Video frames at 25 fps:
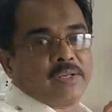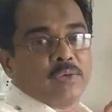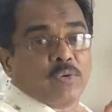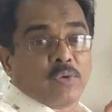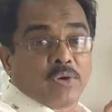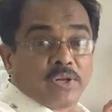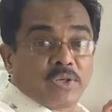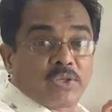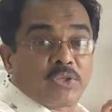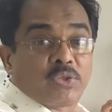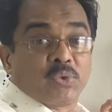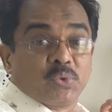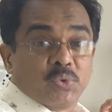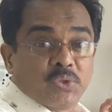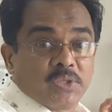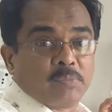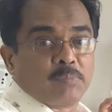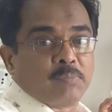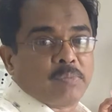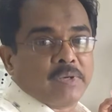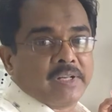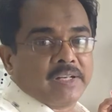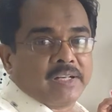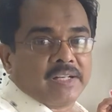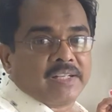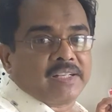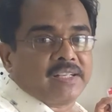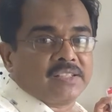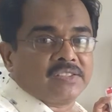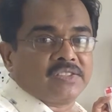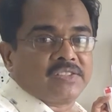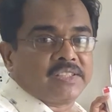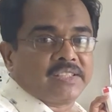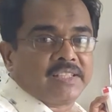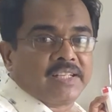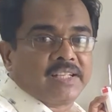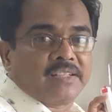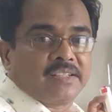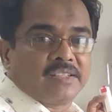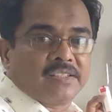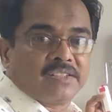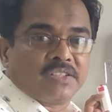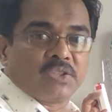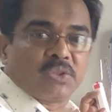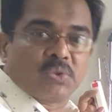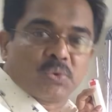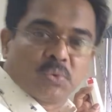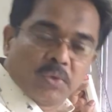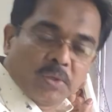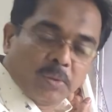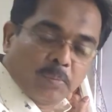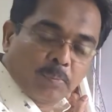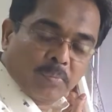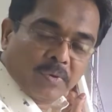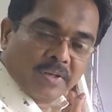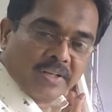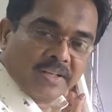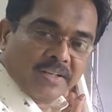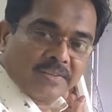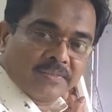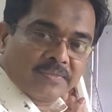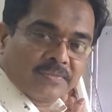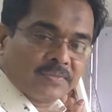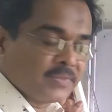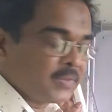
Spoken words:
On a 2D plane, I can say that it's a 2D plane.